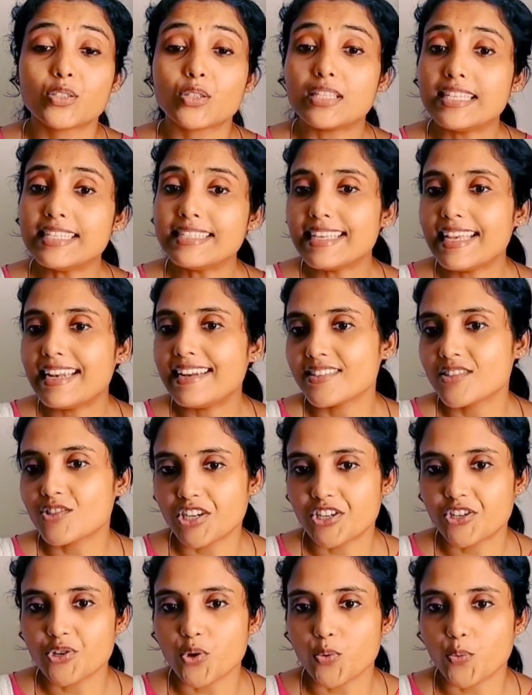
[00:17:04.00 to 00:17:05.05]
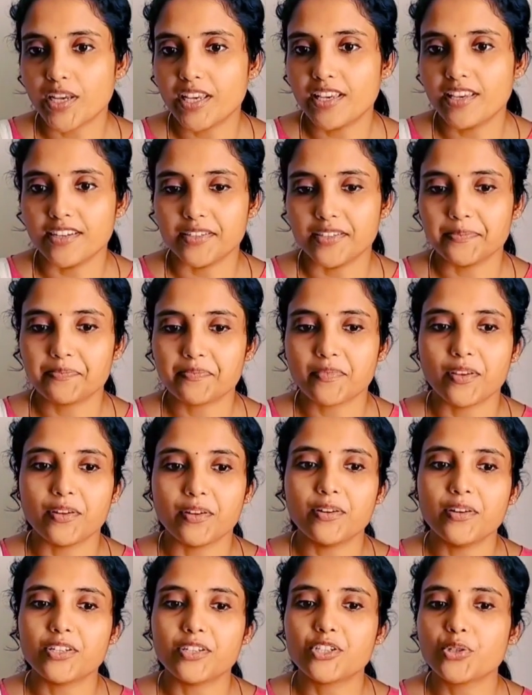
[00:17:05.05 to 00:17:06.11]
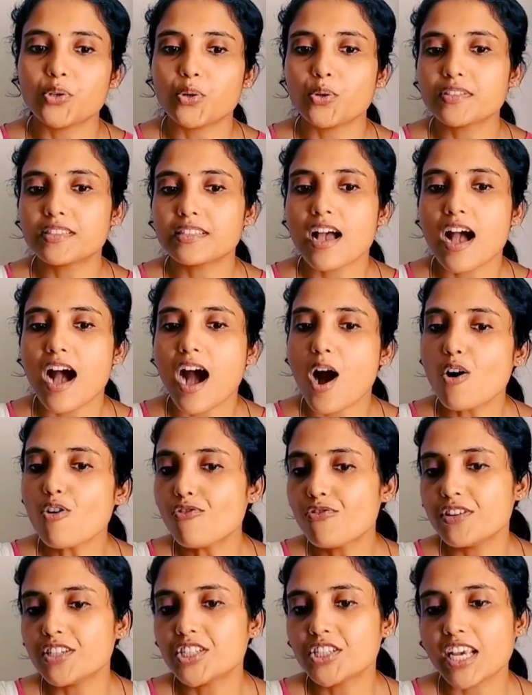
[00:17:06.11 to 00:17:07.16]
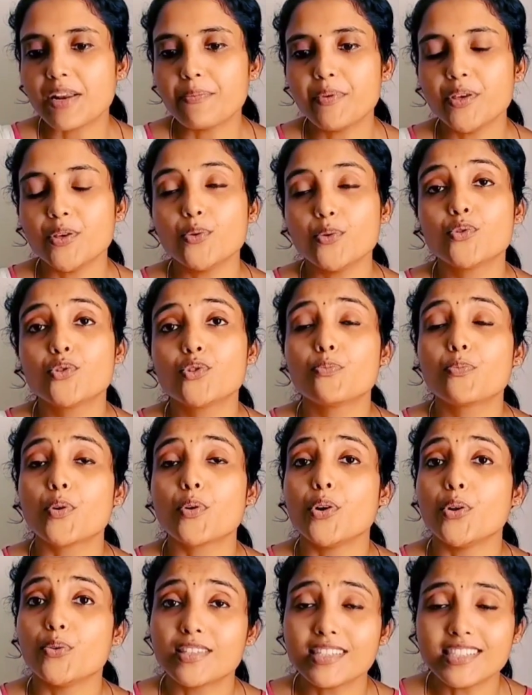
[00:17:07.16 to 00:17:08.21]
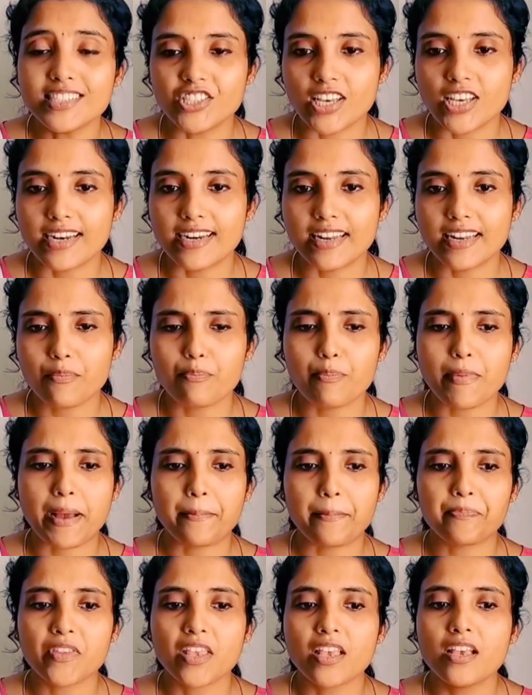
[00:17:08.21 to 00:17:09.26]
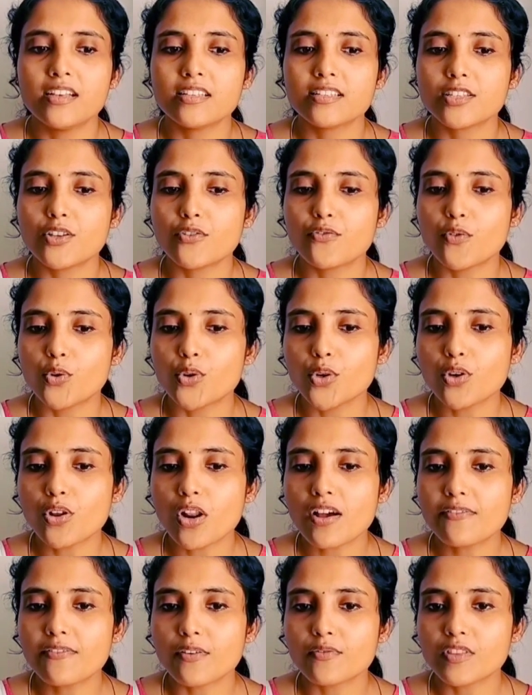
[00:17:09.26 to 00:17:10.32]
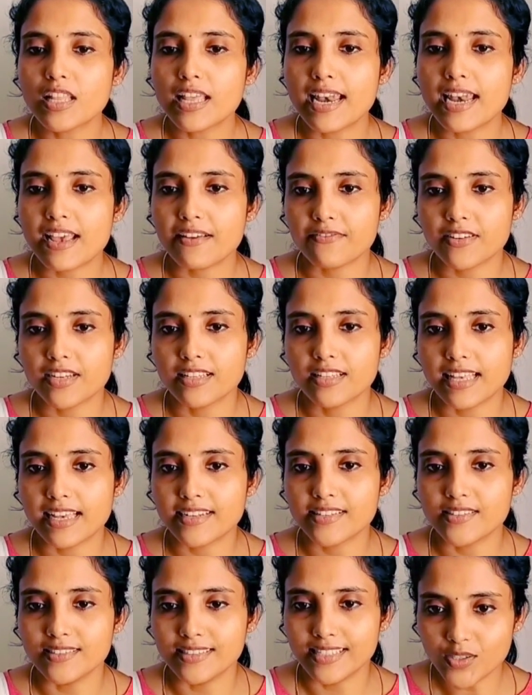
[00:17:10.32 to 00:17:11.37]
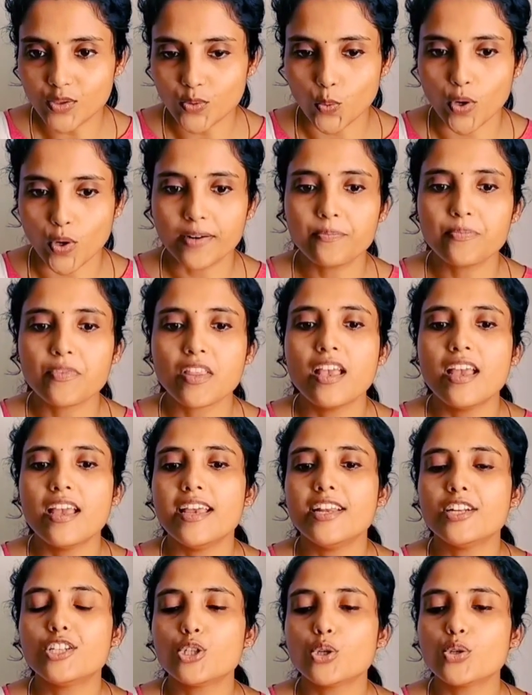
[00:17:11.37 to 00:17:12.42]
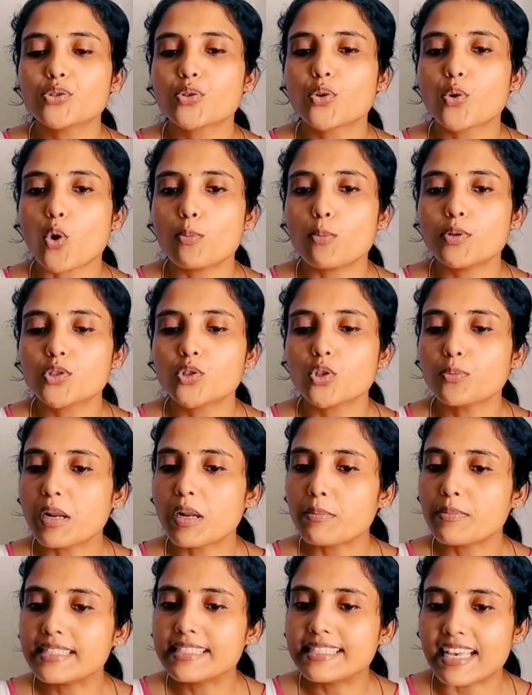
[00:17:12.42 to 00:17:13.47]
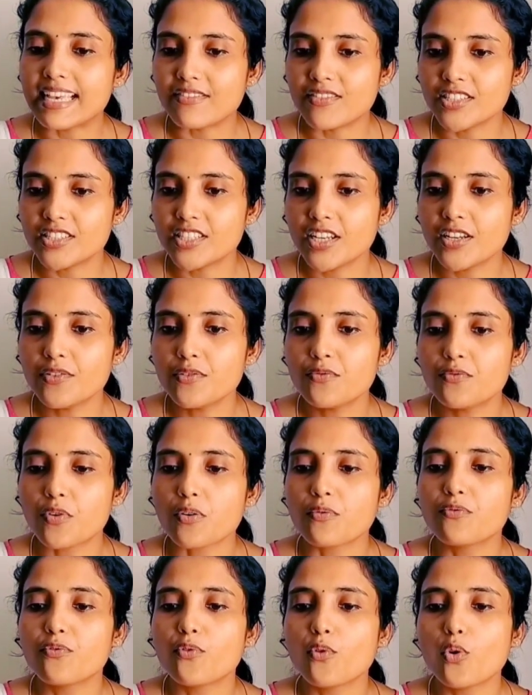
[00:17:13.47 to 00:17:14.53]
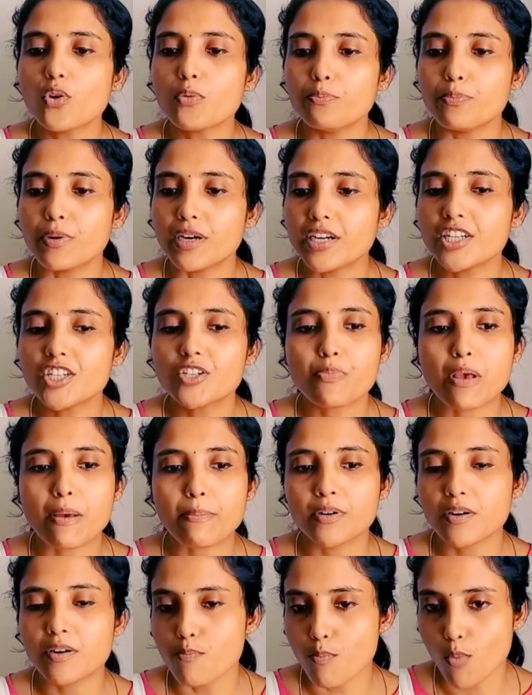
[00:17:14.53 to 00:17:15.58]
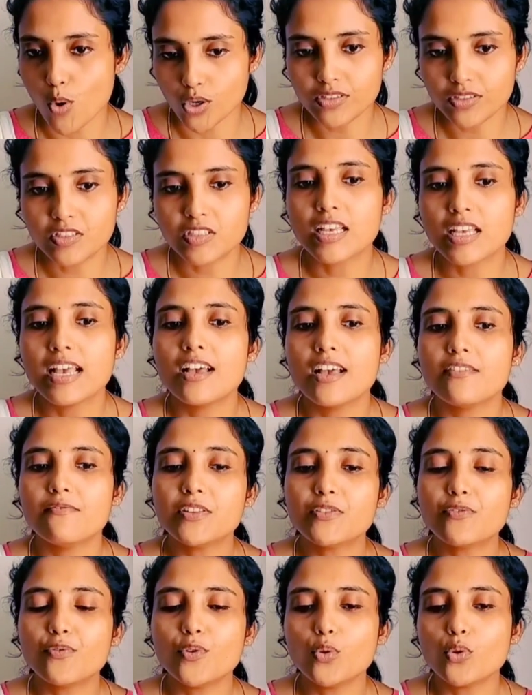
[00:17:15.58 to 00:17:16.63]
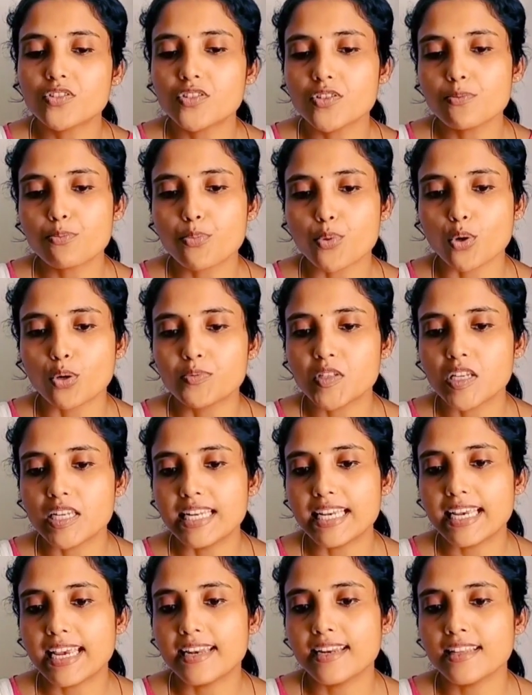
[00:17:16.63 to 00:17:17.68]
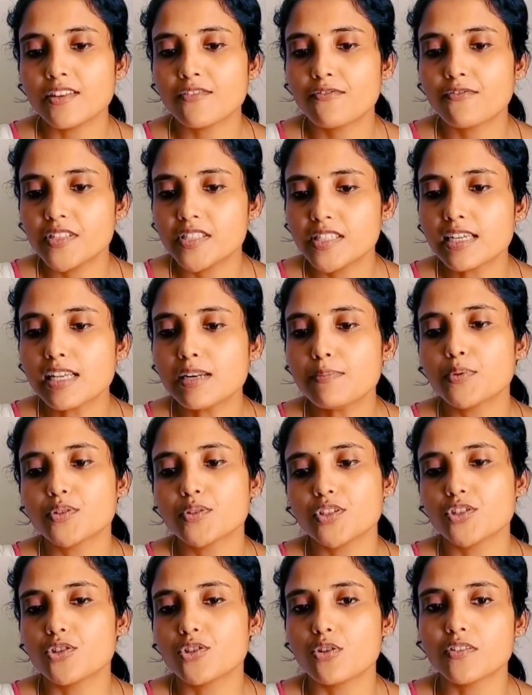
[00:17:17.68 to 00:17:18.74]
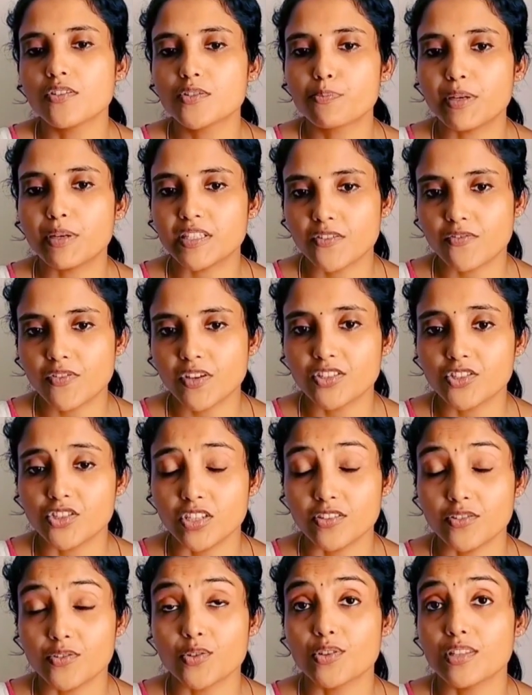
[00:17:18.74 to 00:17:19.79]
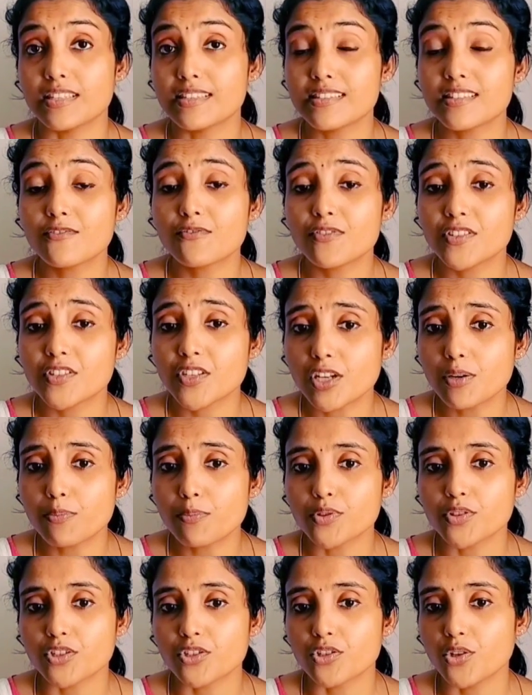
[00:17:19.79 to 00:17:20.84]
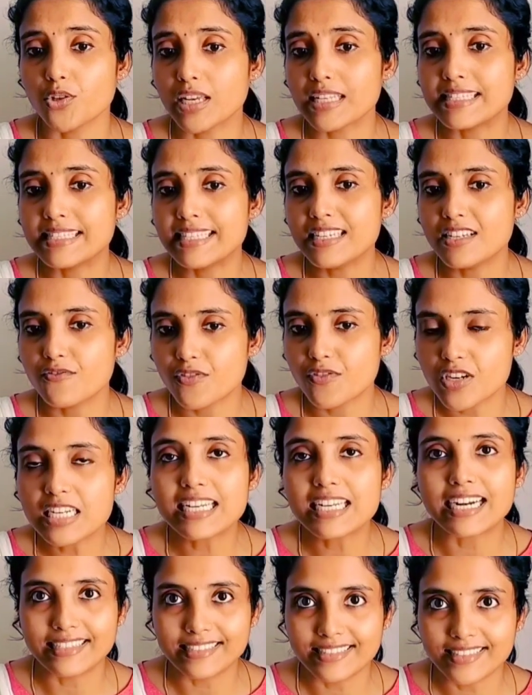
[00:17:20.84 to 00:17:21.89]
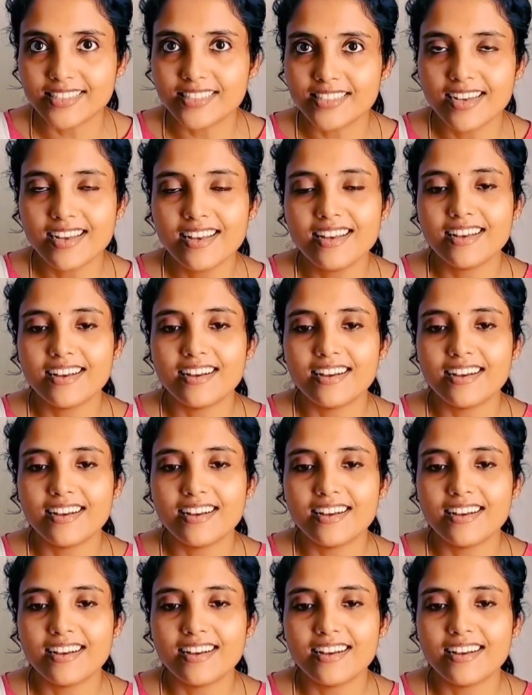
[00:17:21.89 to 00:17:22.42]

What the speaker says: So this illustration over here, it shows how fish can be used to produce a genetic map. So the photograph on the left, that is this one, it shows chromosome number 17 from 4 British peppered moths with fluorescent probes indicating the physical position of specific genes. So this is the physical position. You can see different colored